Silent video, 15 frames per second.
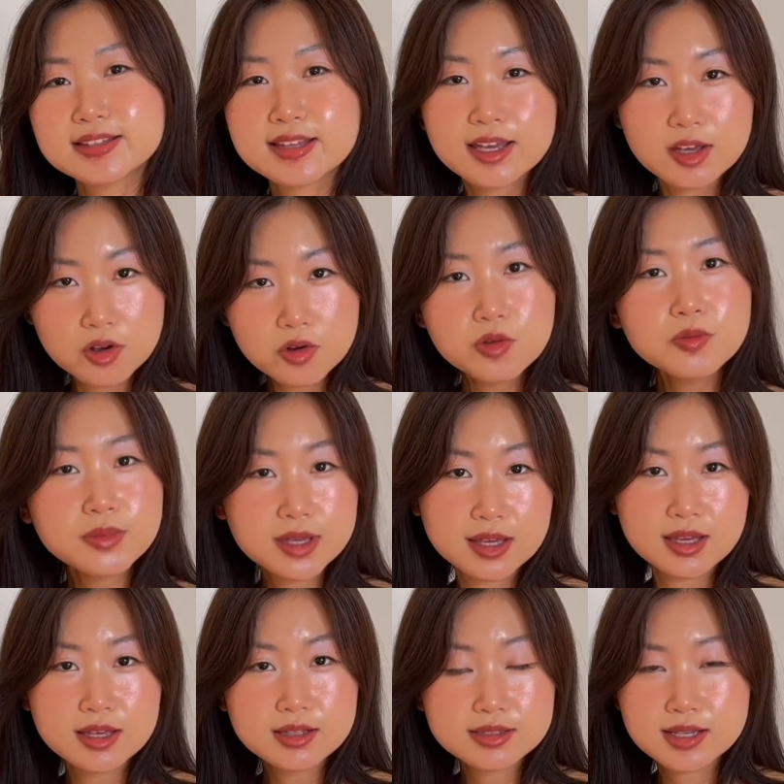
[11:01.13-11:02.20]

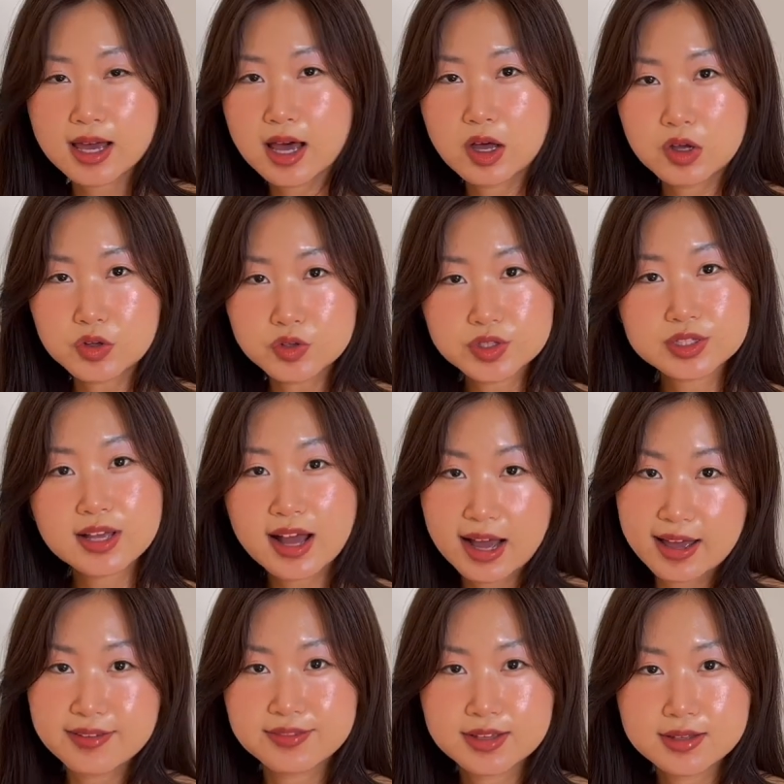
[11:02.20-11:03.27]
Naomi tells
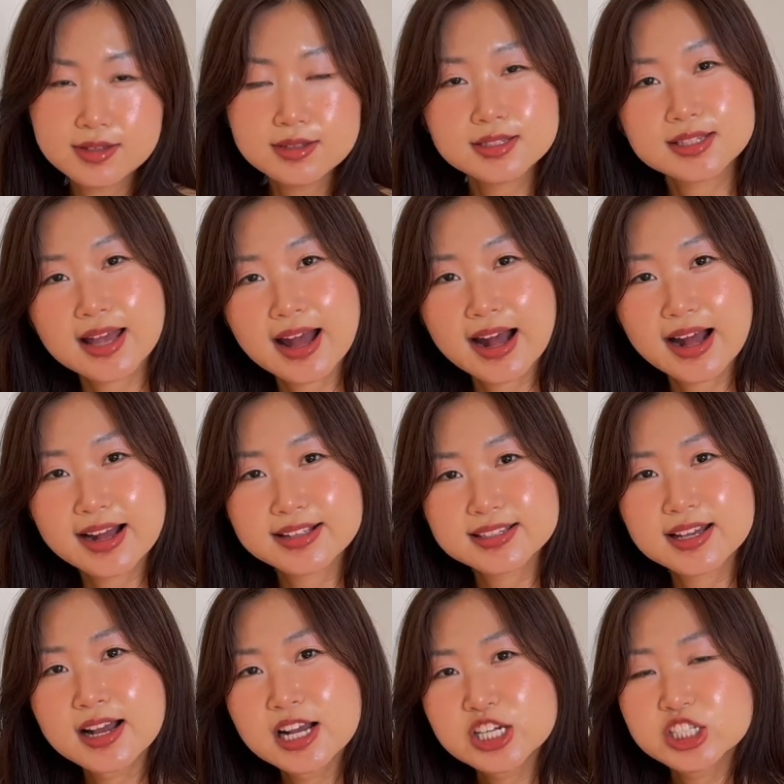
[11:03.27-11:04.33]
Ivan that
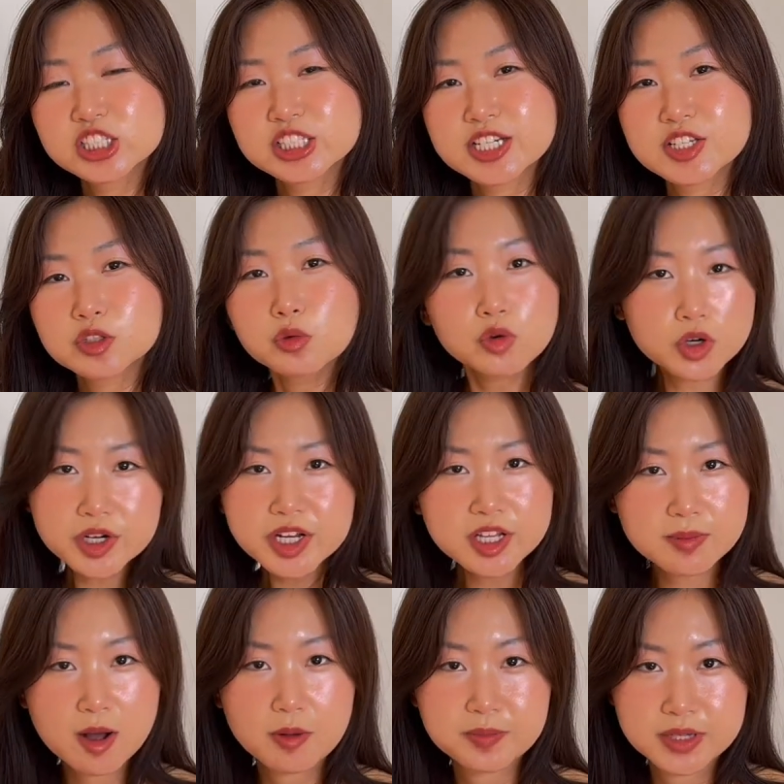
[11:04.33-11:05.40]
she's worried
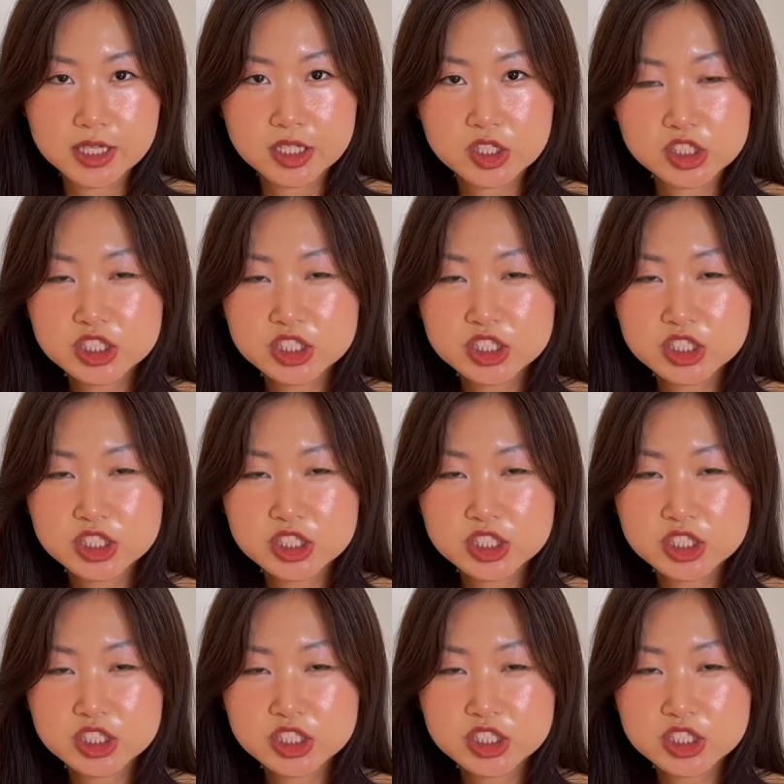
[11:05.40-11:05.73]
about Peter.